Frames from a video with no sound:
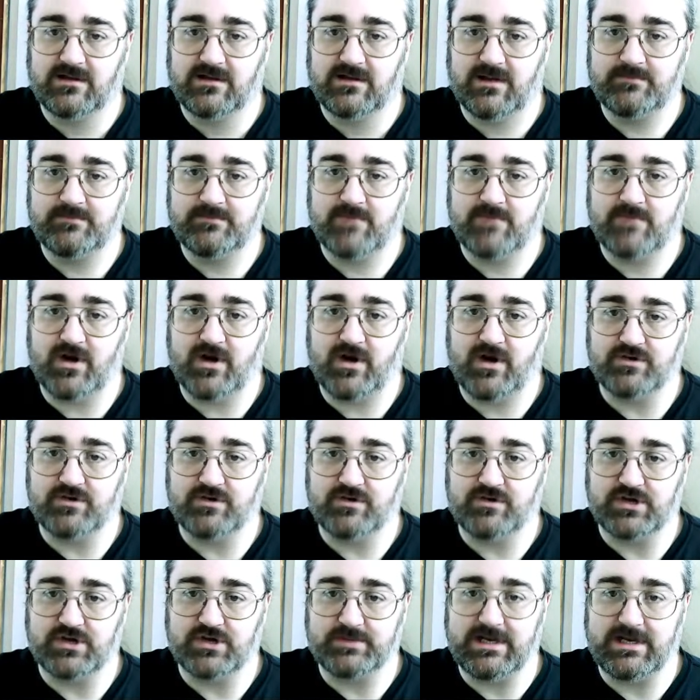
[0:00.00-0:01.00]
My
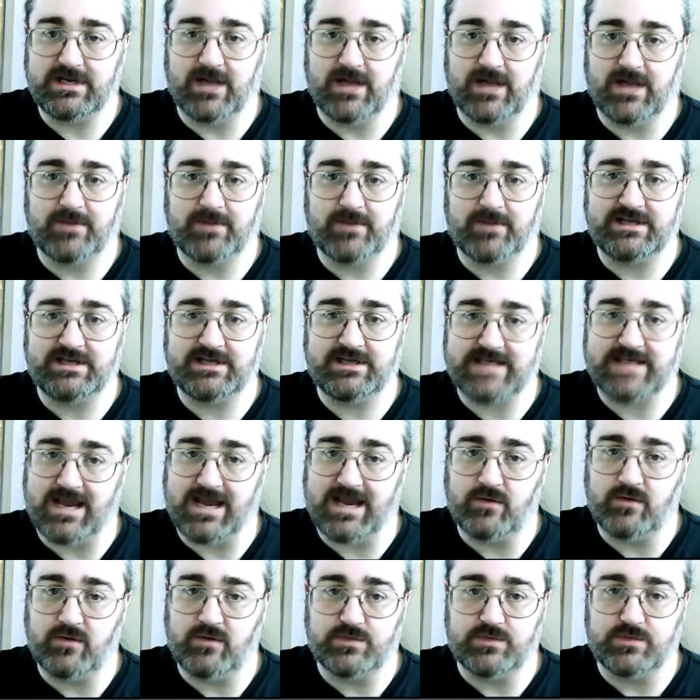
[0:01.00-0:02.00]
horizontal speed, I'm going
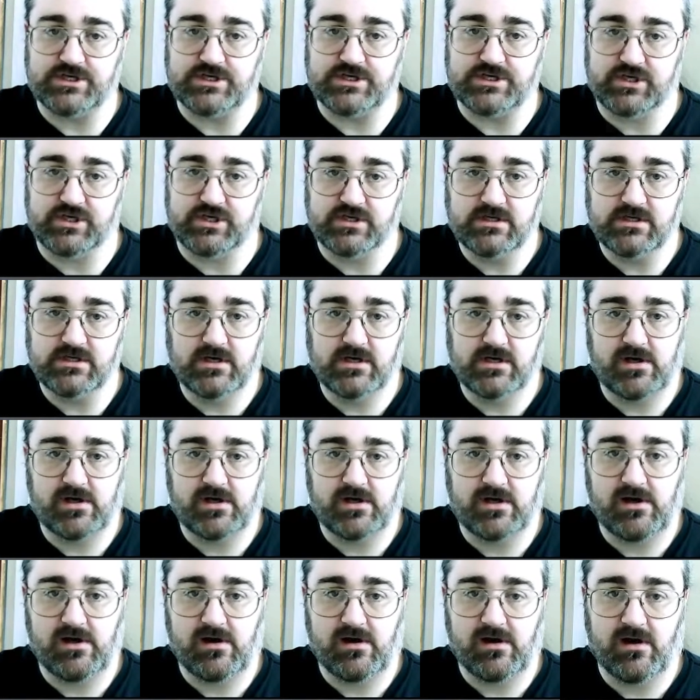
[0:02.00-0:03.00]
down, which is good.
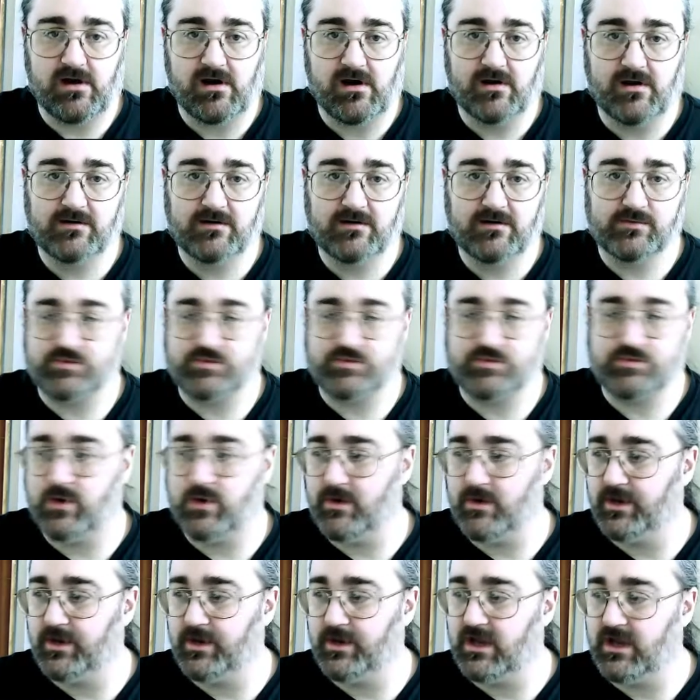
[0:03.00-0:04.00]
Which is where I
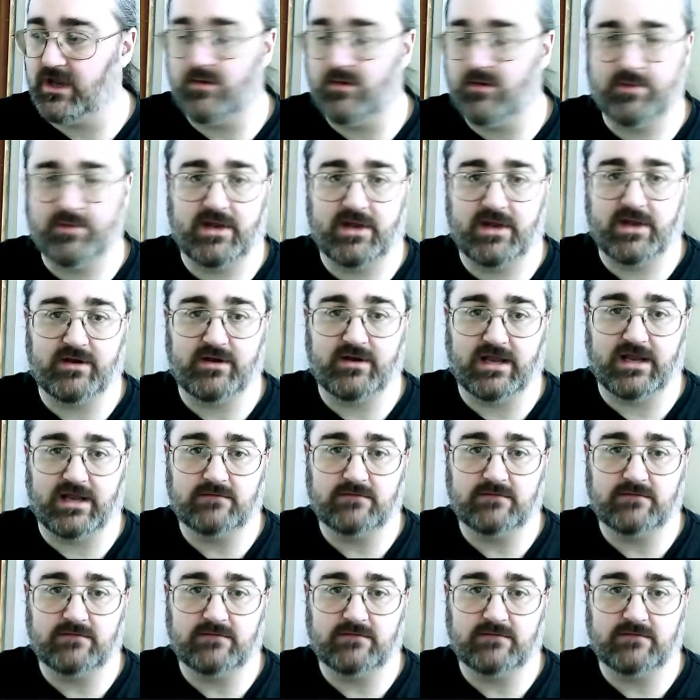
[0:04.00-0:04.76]
want to go. I want to be going down.